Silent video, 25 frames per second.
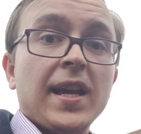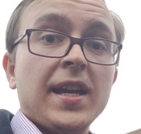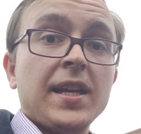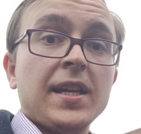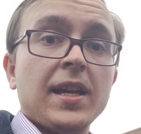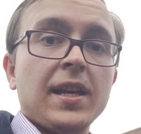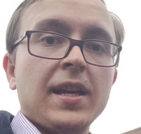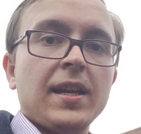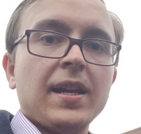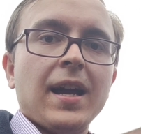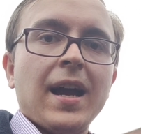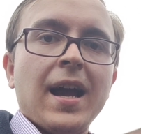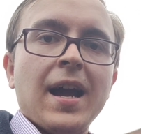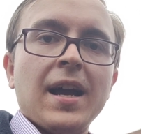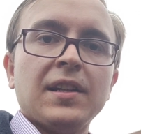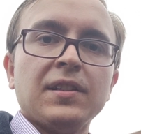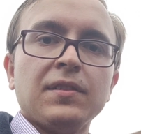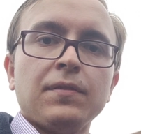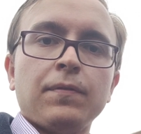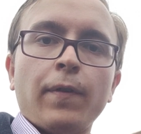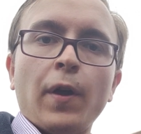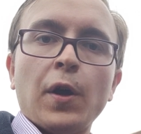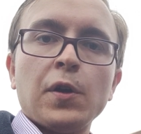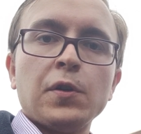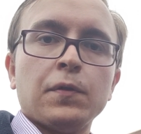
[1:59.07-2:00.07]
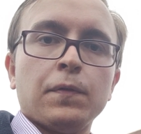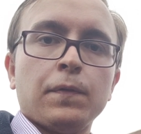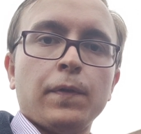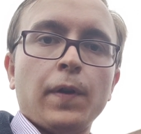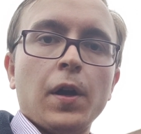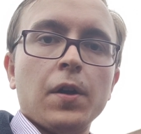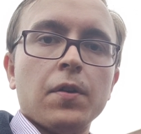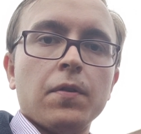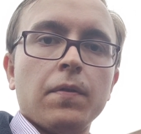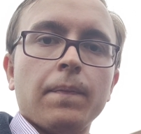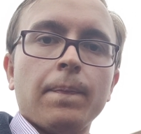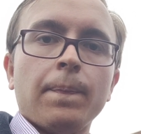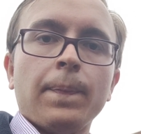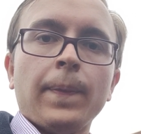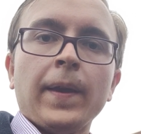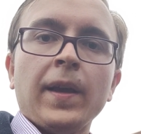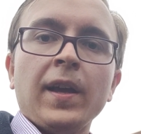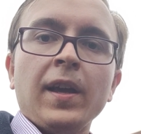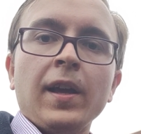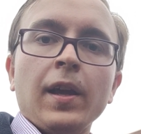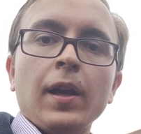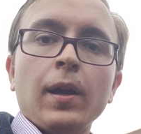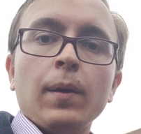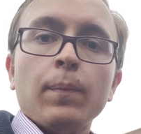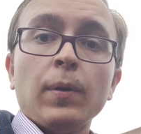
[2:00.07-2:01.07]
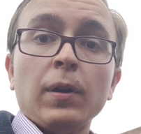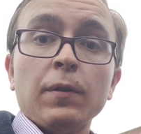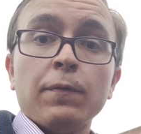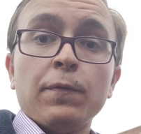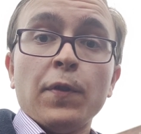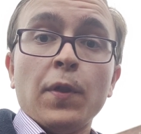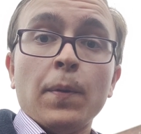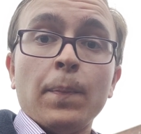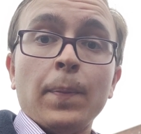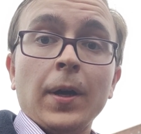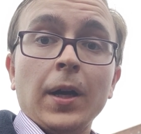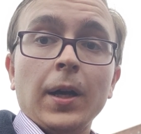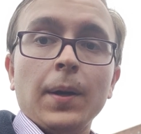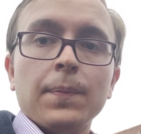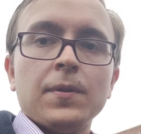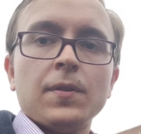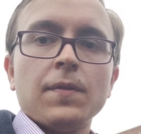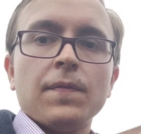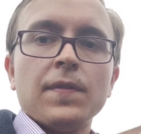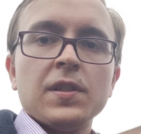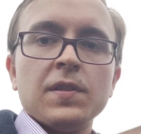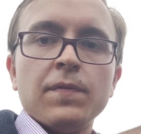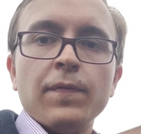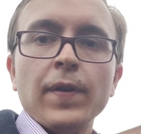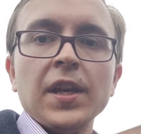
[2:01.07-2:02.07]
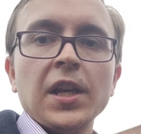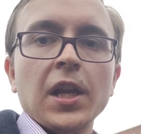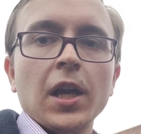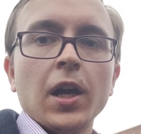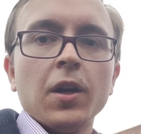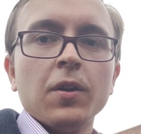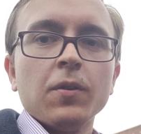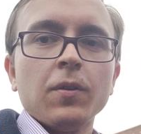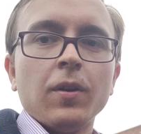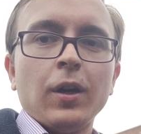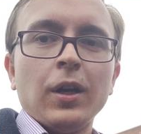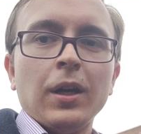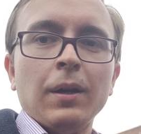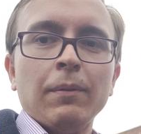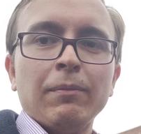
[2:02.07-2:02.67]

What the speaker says: EE and Vodafone. But for the purpose of this video,